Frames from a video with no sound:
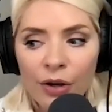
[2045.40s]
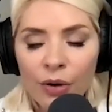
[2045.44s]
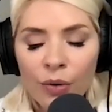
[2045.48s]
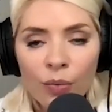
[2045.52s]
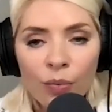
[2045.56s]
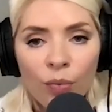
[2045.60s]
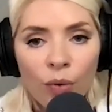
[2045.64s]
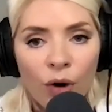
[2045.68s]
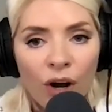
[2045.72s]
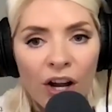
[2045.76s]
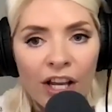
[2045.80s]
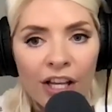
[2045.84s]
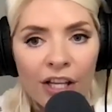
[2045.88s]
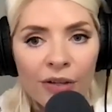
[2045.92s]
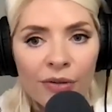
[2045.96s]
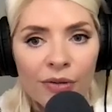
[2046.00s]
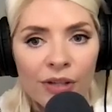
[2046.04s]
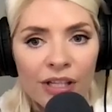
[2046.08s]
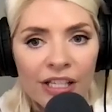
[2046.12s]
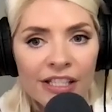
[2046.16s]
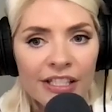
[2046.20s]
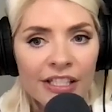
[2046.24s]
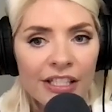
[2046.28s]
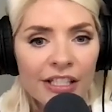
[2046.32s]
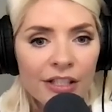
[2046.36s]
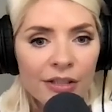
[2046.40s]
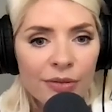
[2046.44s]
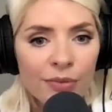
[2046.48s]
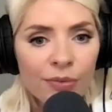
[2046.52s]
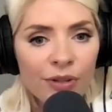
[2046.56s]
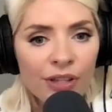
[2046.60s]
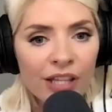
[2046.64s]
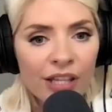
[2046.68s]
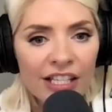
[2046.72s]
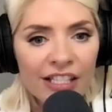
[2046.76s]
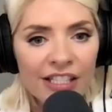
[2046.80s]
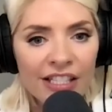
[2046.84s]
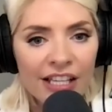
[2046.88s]
why are you listening to what
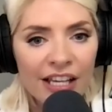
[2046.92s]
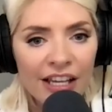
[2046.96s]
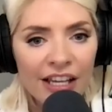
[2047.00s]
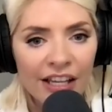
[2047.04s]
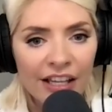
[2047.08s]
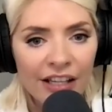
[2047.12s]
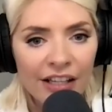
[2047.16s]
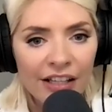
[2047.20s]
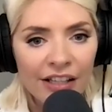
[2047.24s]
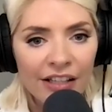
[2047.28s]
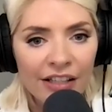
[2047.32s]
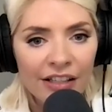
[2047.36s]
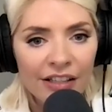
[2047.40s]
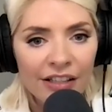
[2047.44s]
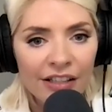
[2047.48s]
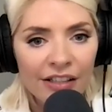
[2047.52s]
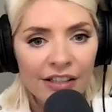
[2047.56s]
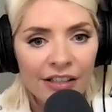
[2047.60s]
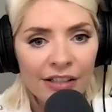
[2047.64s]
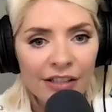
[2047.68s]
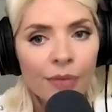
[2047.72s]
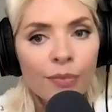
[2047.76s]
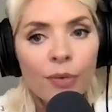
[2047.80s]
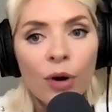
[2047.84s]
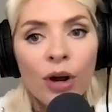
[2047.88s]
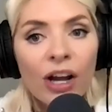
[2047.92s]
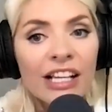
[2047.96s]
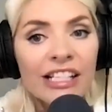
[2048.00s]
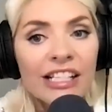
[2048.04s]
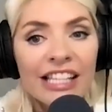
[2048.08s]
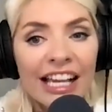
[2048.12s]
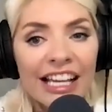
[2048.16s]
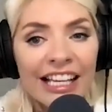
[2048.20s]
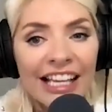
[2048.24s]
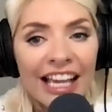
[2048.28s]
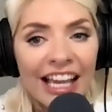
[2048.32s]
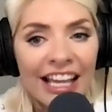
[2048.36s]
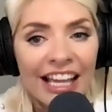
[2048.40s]
they're saying? Like, why is
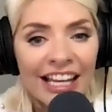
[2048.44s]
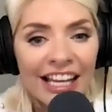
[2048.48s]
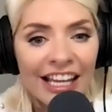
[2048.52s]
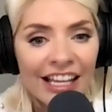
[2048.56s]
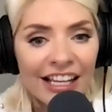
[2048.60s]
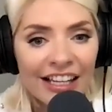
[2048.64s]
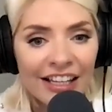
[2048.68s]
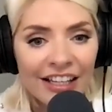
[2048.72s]
that getting in?